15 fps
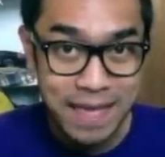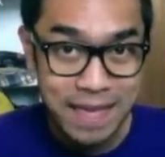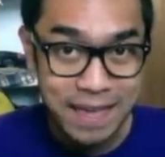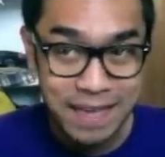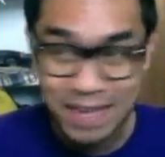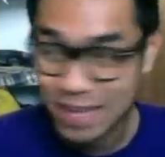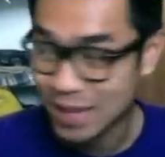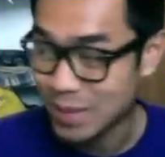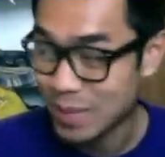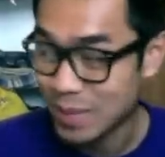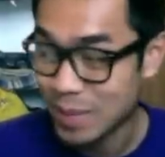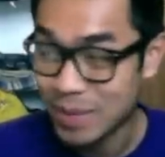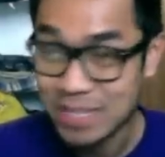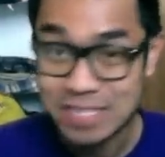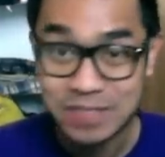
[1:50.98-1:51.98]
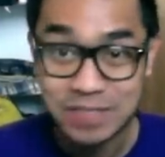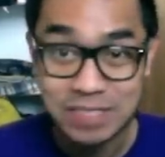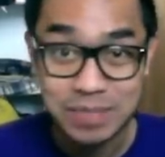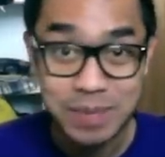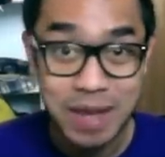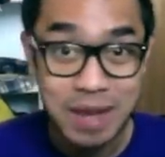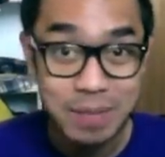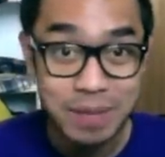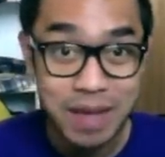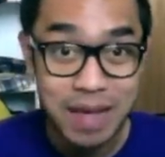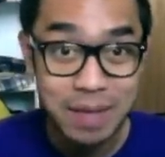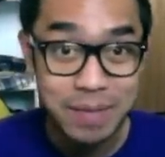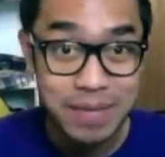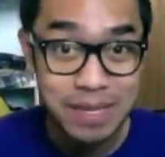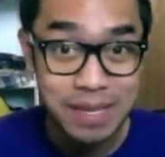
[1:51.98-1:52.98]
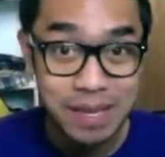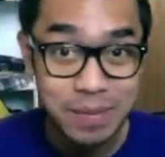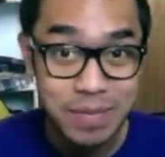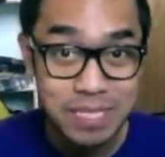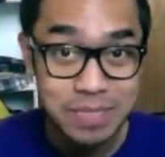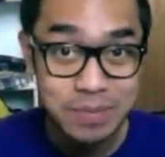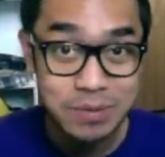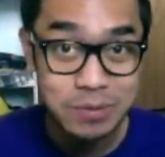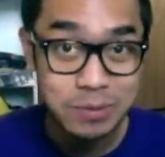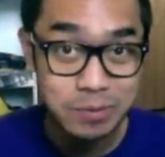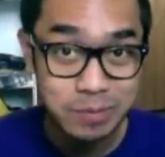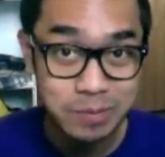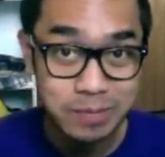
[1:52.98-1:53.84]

And my best friend's mom got me a big spoon.